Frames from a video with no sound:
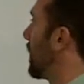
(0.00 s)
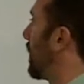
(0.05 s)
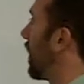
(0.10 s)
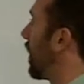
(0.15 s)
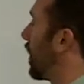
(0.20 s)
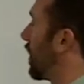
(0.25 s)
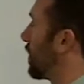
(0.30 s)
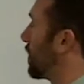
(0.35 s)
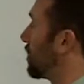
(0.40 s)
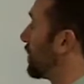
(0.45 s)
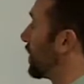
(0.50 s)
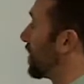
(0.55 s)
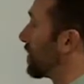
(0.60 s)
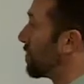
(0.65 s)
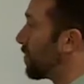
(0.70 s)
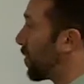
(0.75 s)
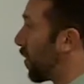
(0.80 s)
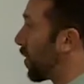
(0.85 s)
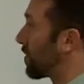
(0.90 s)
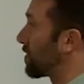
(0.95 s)
are very
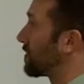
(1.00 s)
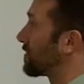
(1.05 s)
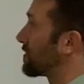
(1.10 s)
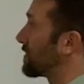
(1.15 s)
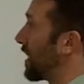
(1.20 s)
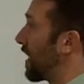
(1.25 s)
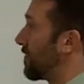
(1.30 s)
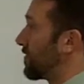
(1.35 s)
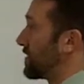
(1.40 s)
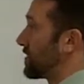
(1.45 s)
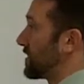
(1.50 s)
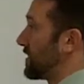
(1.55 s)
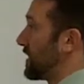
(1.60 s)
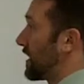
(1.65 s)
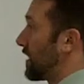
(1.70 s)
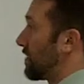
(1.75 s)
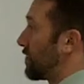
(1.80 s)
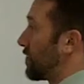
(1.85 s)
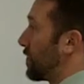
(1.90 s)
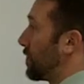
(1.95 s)
important, obviously,
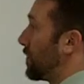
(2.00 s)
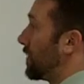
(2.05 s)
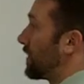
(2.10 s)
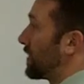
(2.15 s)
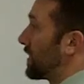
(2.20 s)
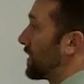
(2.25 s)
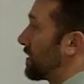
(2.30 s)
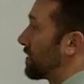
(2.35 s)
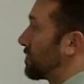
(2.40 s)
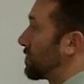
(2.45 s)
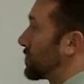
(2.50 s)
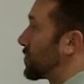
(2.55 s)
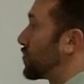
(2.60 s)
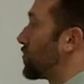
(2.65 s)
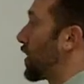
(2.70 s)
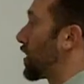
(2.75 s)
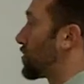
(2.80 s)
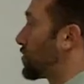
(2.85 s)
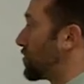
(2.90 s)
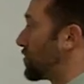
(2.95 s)
again, for building
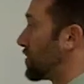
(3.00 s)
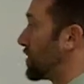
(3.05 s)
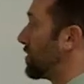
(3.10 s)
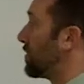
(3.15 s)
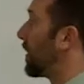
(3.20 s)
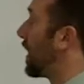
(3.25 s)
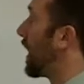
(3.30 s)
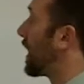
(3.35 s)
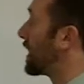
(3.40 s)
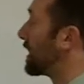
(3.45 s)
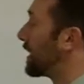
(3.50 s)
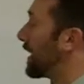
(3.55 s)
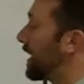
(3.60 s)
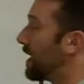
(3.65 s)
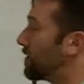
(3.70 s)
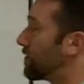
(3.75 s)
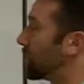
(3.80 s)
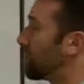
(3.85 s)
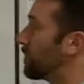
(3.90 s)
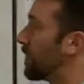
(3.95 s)
structures in the body
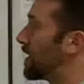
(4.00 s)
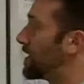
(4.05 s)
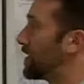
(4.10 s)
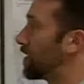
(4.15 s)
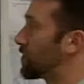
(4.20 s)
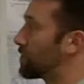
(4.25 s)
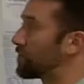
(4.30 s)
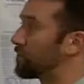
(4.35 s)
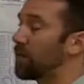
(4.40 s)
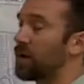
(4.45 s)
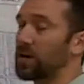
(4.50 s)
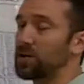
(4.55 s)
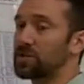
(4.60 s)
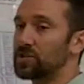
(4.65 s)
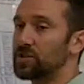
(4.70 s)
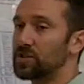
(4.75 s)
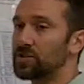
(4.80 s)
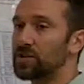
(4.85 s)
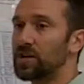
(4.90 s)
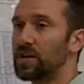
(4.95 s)
and for many other
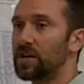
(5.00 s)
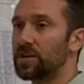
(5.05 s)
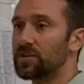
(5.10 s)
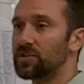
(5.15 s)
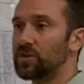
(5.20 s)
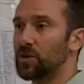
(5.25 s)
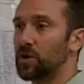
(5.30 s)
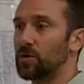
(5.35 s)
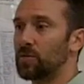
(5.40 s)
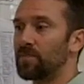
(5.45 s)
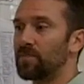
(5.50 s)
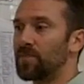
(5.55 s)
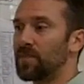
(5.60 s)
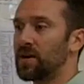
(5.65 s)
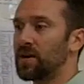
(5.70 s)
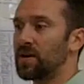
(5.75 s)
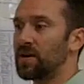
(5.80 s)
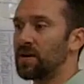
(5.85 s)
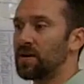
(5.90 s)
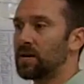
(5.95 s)
functions. So
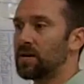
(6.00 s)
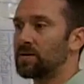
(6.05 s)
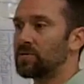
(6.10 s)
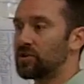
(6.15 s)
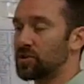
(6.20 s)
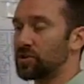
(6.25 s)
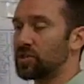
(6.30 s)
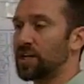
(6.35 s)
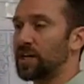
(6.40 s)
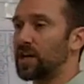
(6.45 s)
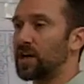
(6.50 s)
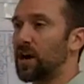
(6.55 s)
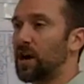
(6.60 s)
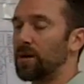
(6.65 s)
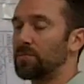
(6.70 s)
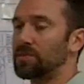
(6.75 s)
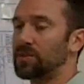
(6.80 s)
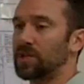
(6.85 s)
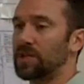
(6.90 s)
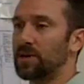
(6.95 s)
just like
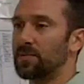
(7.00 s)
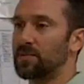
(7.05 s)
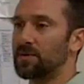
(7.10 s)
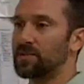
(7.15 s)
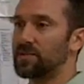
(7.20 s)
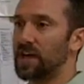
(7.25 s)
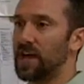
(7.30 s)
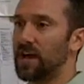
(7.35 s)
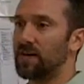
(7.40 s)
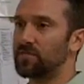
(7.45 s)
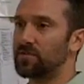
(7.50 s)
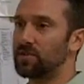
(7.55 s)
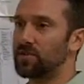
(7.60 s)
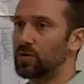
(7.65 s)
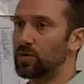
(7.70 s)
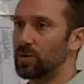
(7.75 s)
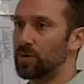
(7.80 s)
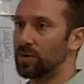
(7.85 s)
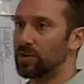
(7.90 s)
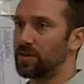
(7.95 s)
carbs and lipids, they have to
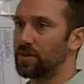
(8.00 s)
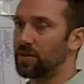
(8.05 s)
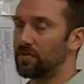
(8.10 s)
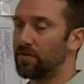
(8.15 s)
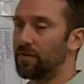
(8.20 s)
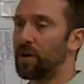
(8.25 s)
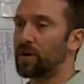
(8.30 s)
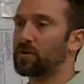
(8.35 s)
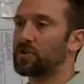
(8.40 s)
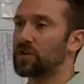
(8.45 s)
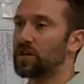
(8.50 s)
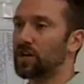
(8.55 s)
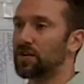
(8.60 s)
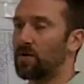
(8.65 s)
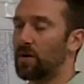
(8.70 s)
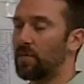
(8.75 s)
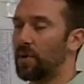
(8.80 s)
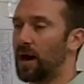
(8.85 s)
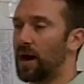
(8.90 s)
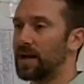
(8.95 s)
do with the functioning of
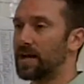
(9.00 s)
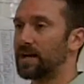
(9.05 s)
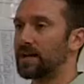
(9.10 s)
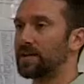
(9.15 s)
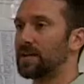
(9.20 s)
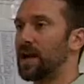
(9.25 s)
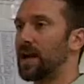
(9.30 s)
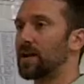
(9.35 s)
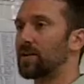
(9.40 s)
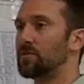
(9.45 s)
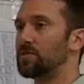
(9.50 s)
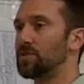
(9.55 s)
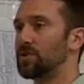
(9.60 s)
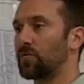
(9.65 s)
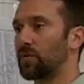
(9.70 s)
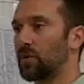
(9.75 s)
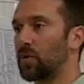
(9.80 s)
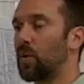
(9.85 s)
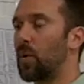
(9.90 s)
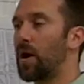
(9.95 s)
our body and the energy
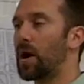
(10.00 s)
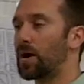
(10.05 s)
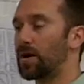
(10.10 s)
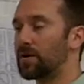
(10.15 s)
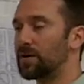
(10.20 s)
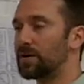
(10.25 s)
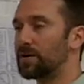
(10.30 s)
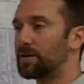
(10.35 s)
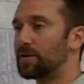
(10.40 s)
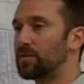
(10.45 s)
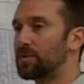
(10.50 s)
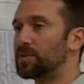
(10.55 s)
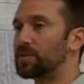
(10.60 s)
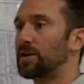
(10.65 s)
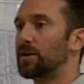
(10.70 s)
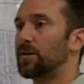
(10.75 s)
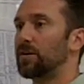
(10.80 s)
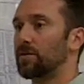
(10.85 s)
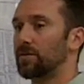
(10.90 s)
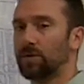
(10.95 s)
required, the
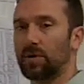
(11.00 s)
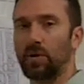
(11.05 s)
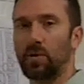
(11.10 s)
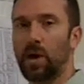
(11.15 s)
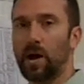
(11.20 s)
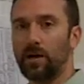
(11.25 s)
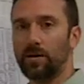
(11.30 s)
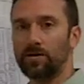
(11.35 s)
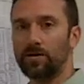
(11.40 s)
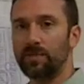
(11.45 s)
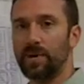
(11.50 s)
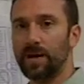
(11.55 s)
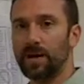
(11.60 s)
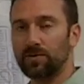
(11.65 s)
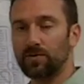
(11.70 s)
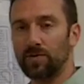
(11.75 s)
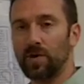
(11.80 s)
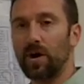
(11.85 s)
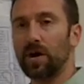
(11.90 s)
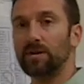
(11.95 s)
material required to make
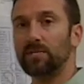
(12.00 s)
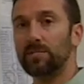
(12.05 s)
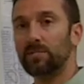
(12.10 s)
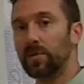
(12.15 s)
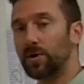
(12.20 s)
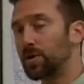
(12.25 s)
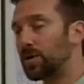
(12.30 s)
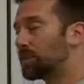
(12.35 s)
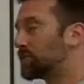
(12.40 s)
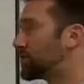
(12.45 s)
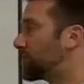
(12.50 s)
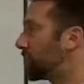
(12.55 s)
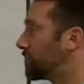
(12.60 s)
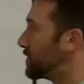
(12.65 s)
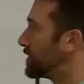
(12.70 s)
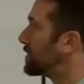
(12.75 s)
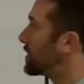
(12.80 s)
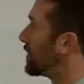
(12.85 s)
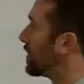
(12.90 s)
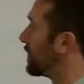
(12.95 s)
it run, but also the
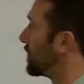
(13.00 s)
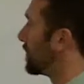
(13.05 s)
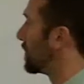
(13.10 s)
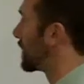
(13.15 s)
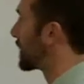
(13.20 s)
material